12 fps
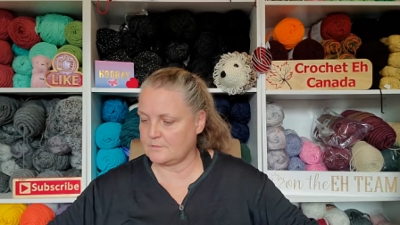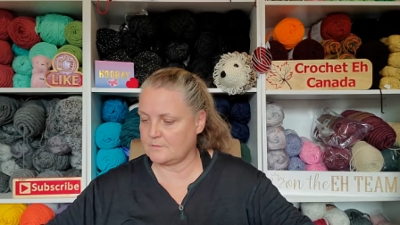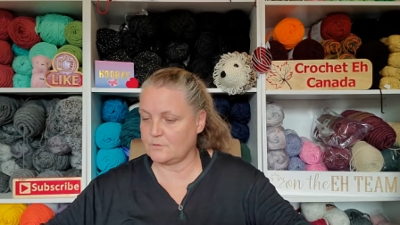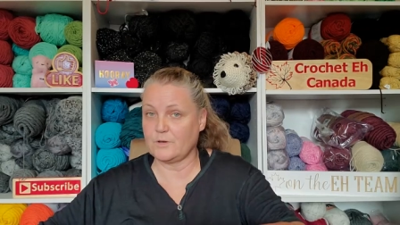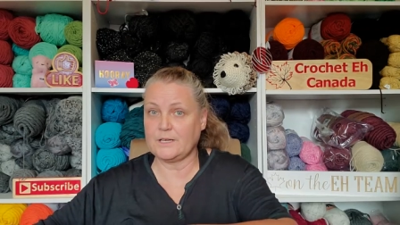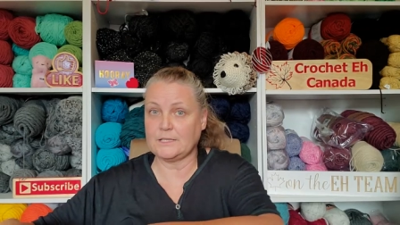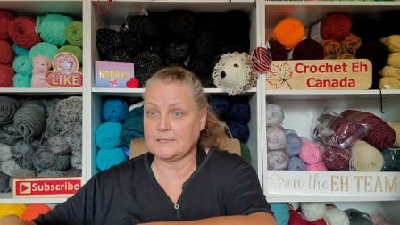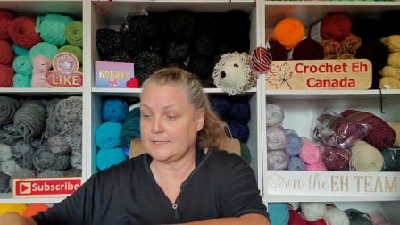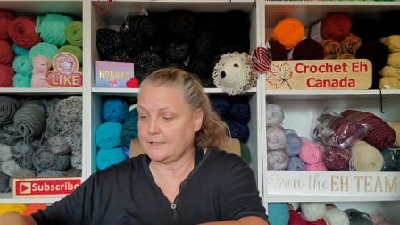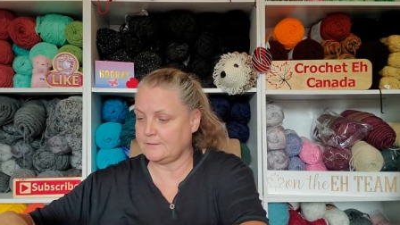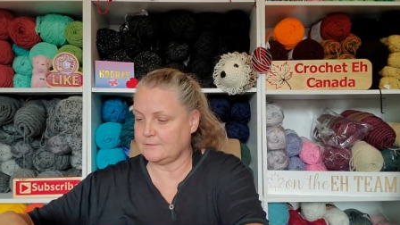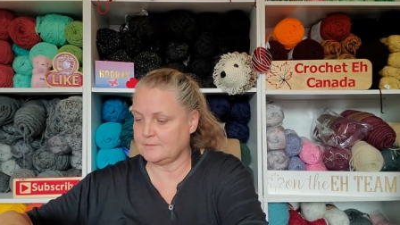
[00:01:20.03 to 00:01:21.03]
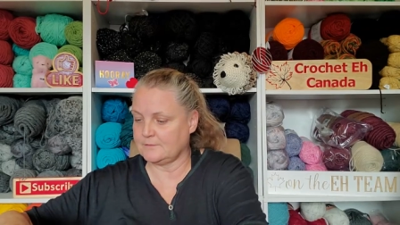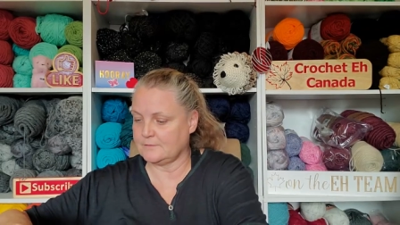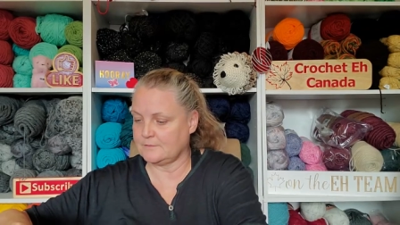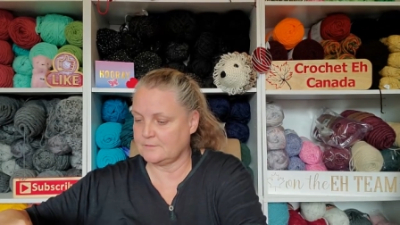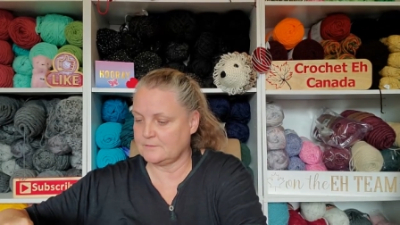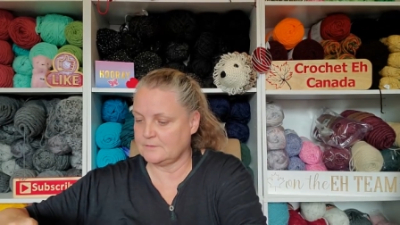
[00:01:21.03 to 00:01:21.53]
Crinkling.
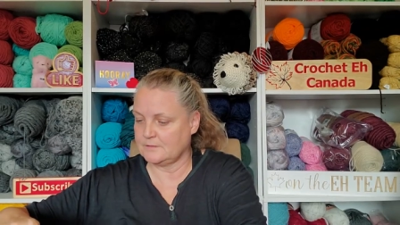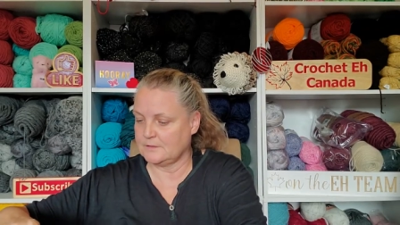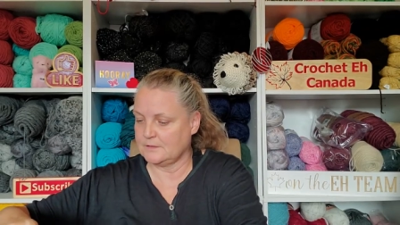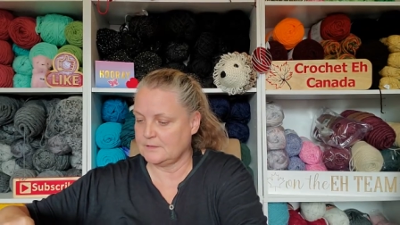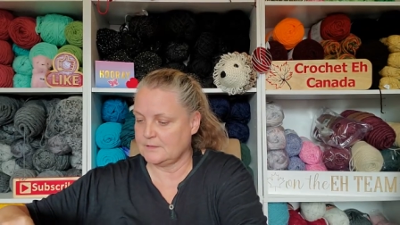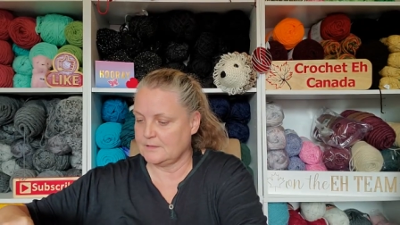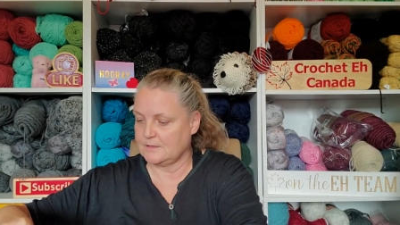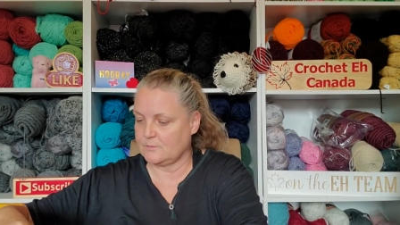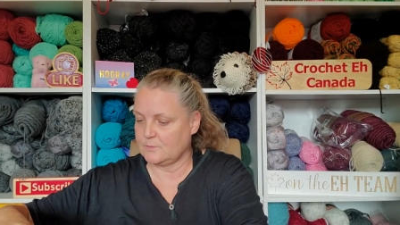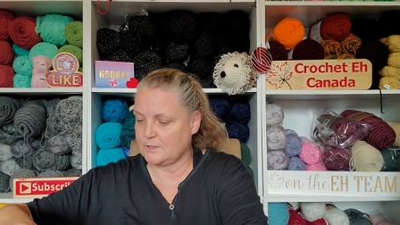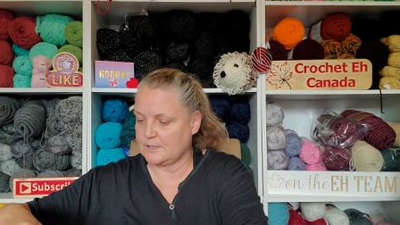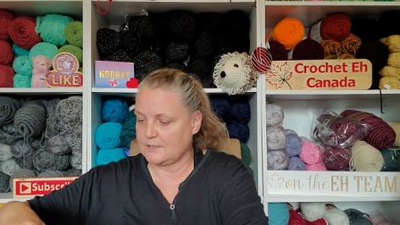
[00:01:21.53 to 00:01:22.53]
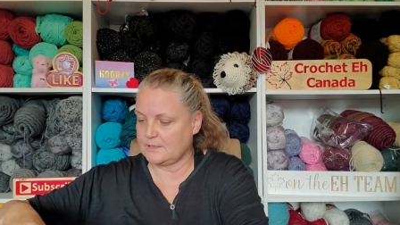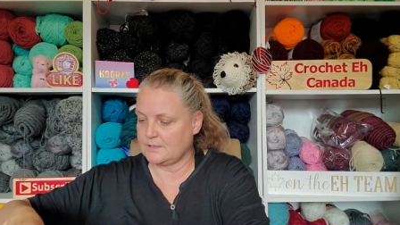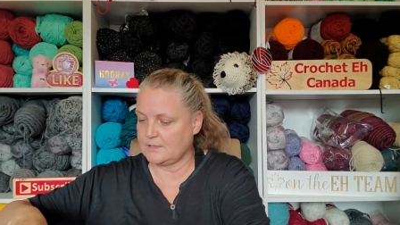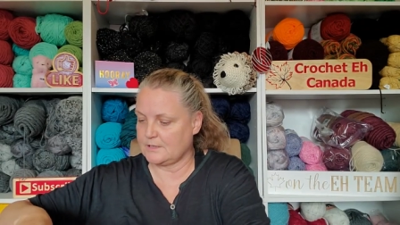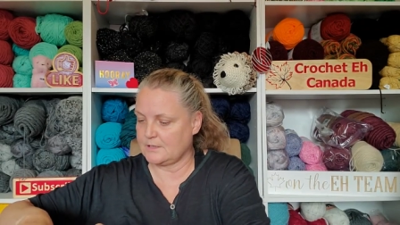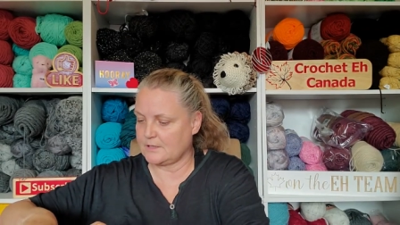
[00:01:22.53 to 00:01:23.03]
I want to get it
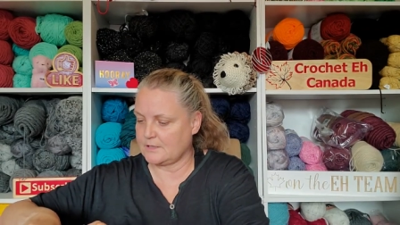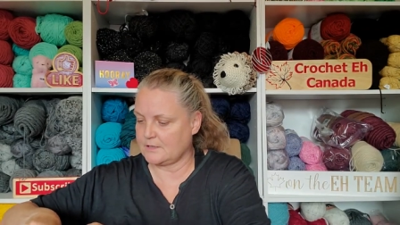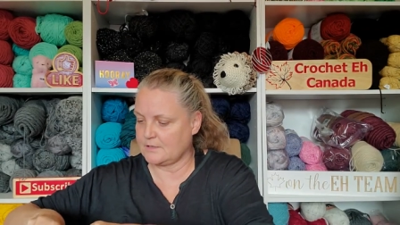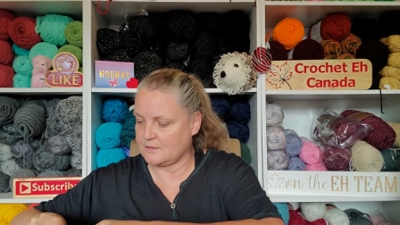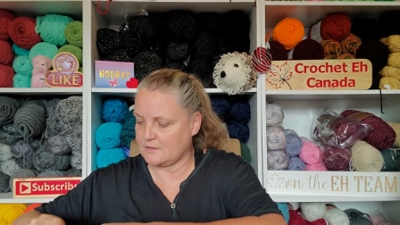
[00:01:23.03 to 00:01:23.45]
out of the...